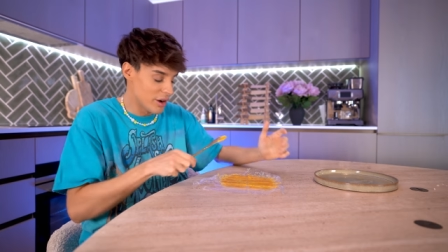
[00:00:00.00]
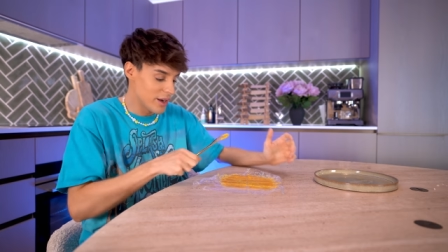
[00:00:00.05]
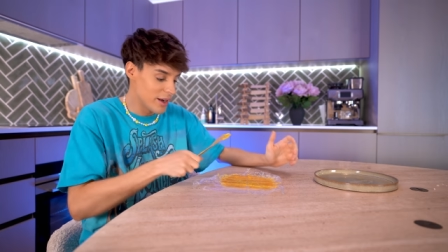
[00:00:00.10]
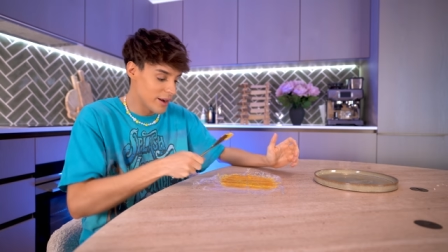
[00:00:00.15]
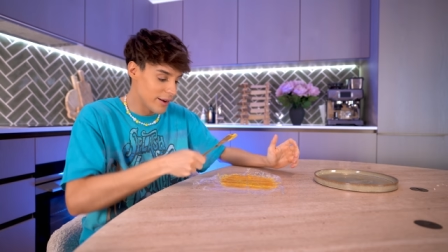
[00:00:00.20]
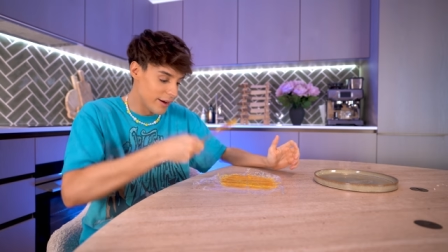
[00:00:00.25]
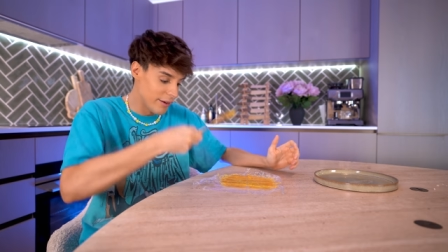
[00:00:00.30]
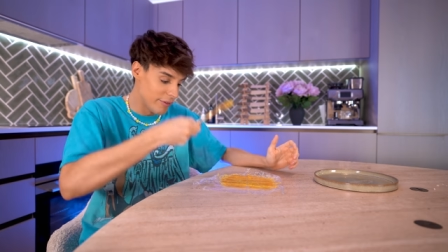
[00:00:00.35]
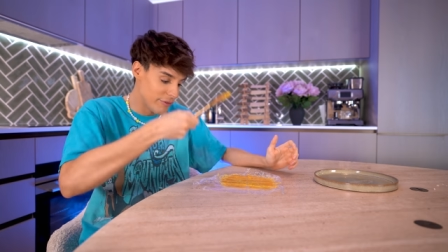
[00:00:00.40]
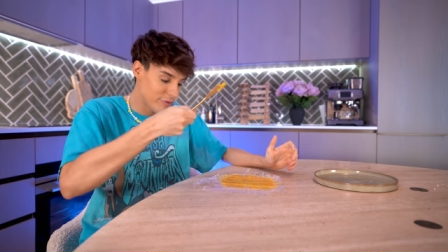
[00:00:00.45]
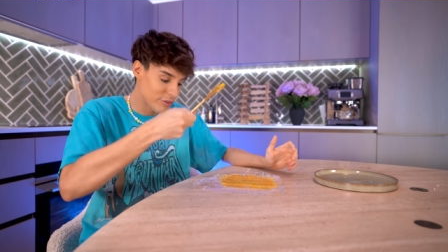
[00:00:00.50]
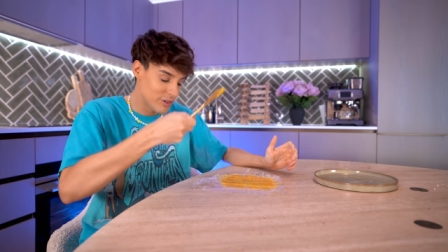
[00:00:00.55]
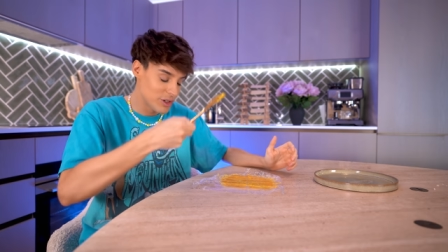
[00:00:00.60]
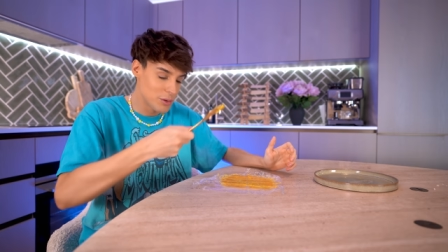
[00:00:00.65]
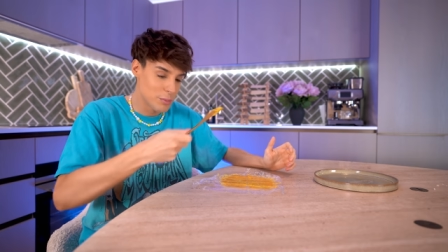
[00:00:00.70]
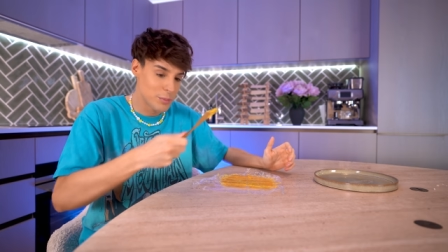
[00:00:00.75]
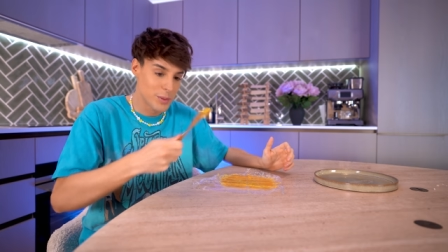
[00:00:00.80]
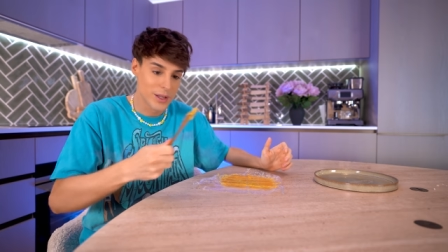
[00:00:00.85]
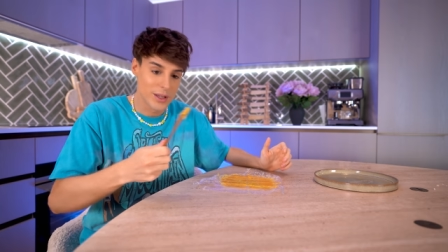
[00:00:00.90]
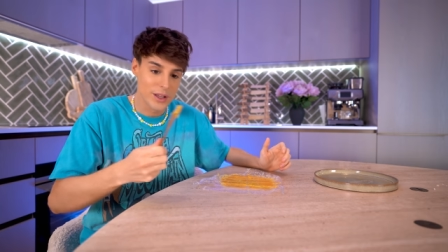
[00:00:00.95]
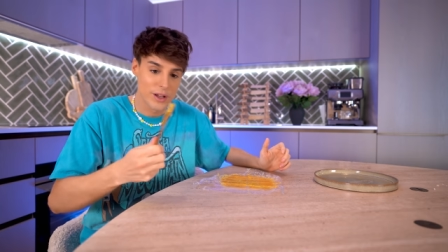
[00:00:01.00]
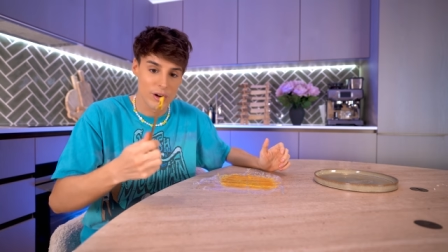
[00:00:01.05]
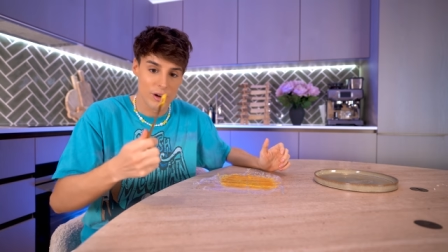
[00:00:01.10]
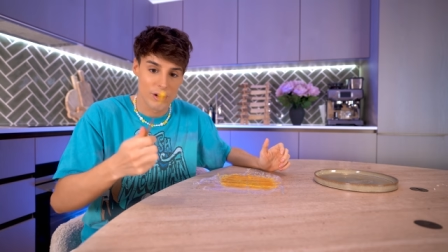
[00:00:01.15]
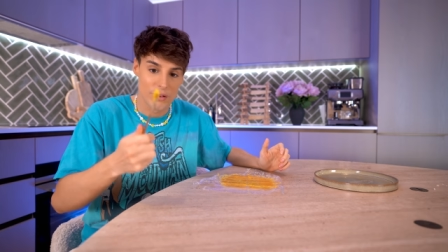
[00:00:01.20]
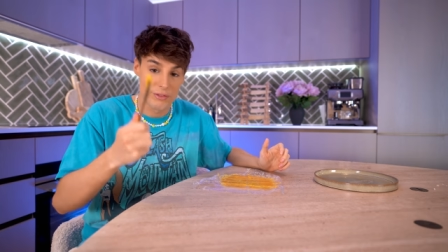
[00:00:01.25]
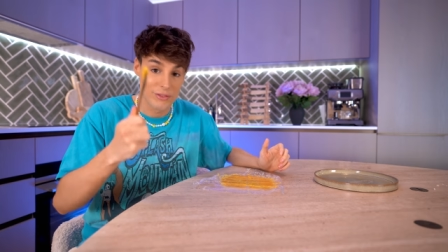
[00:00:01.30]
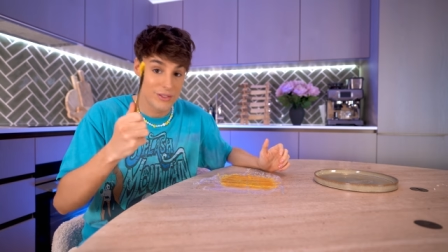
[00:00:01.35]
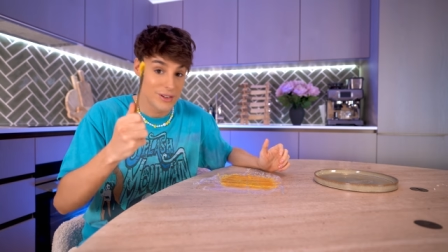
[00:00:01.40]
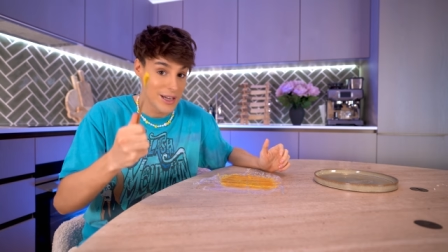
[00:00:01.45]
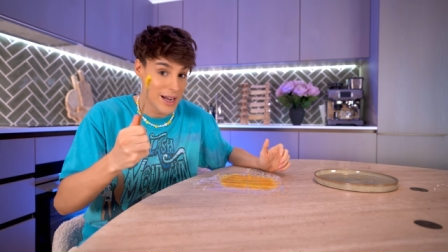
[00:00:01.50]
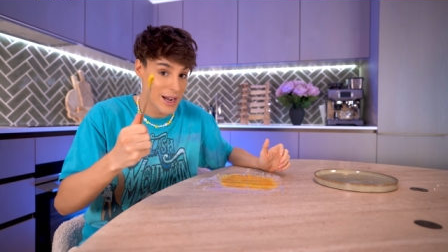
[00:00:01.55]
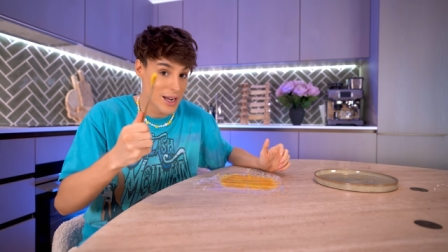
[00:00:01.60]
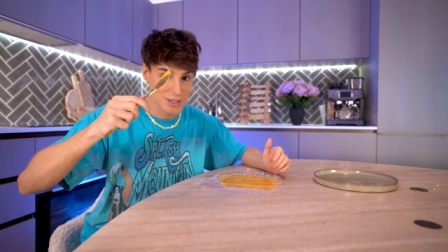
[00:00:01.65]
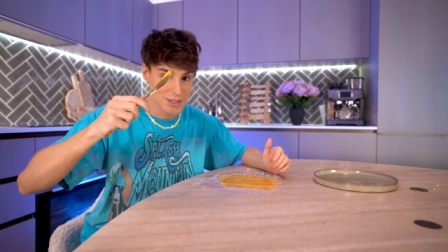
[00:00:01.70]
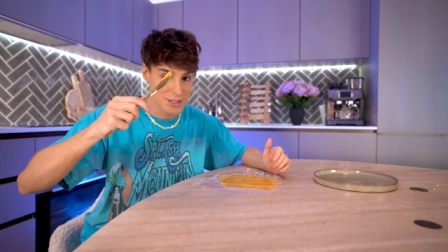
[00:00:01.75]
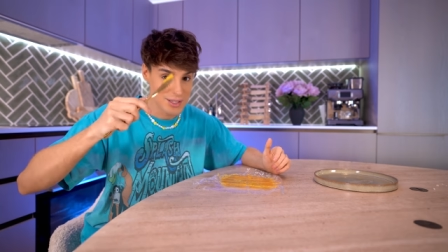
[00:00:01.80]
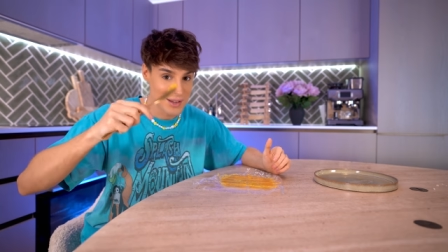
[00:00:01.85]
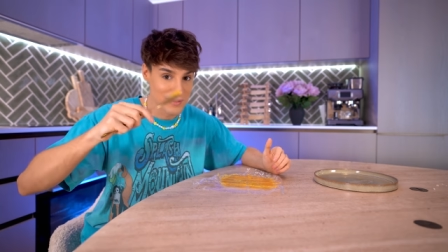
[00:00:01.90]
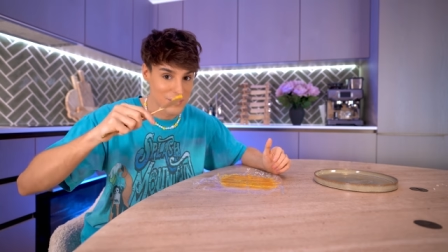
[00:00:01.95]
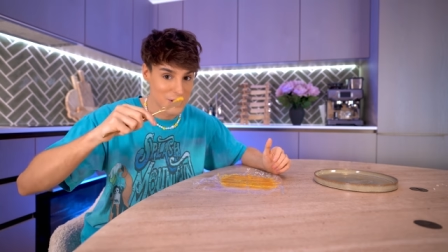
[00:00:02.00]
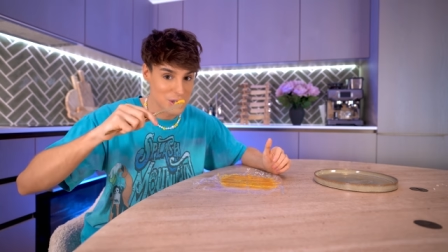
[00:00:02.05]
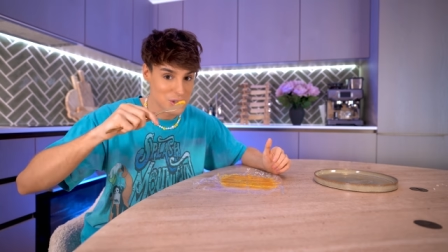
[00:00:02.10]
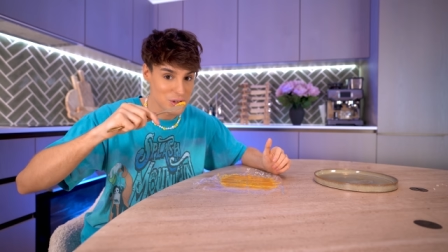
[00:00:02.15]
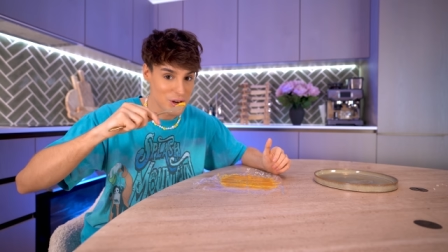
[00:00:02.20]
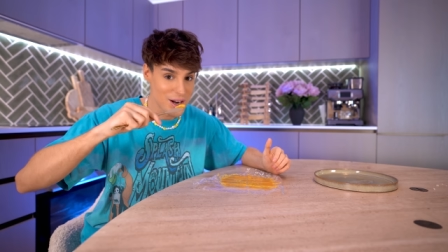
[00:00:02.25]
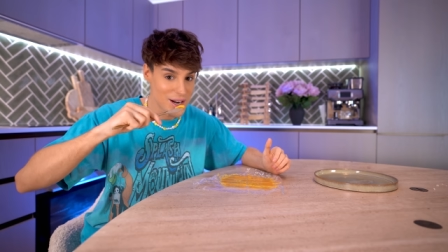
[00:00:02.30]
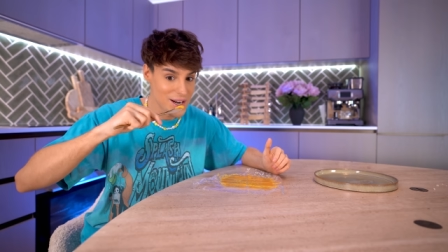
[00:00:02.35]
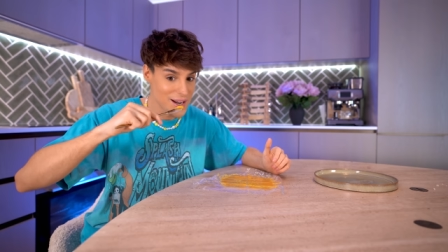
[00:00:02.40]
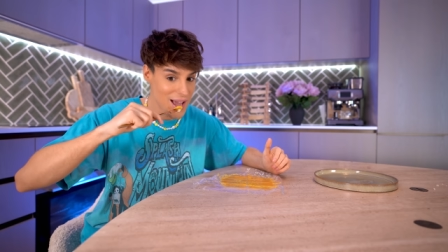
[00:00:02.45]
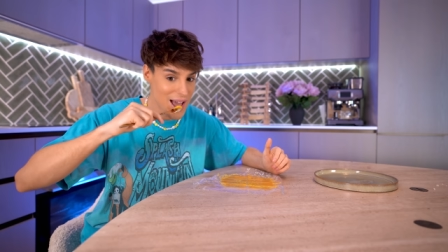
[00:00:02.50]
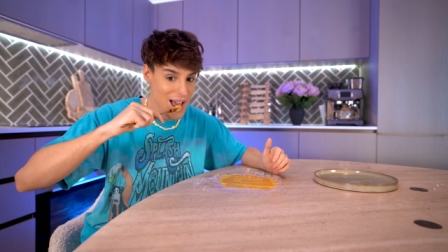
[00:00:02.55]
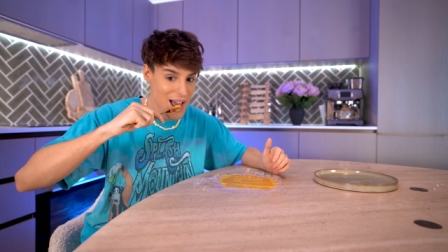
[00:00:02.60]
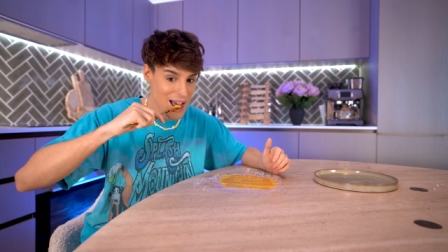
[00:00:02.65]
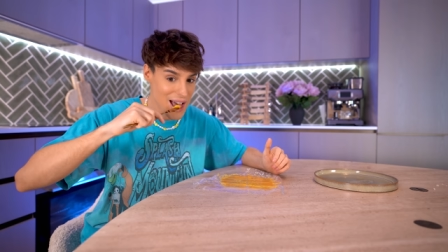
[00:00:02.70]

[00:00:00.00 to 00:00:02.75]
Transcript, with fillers: enough to peel it off yet. Let's give it a try.